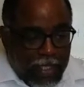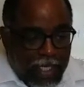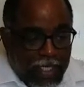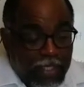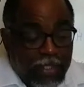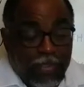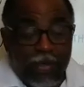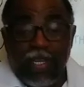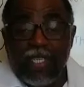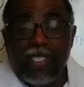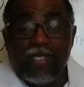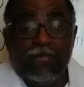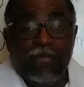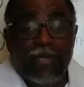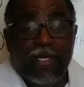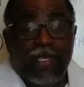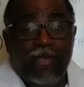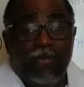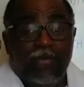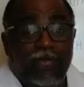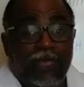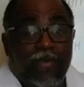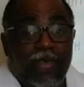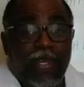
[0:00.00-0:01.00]
and trust me
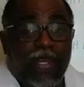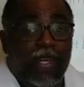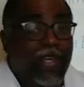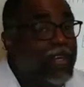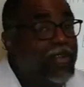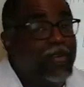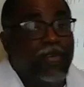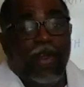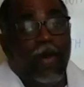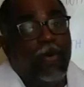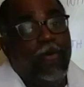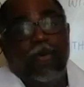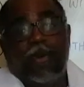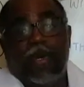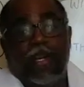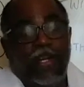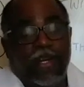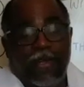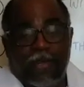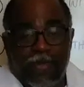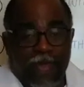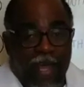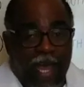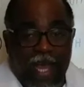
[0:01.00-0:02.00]
you you don't want
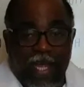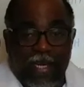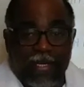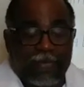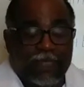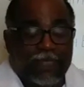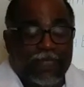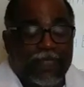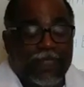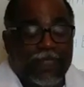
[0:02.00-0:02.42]
to do that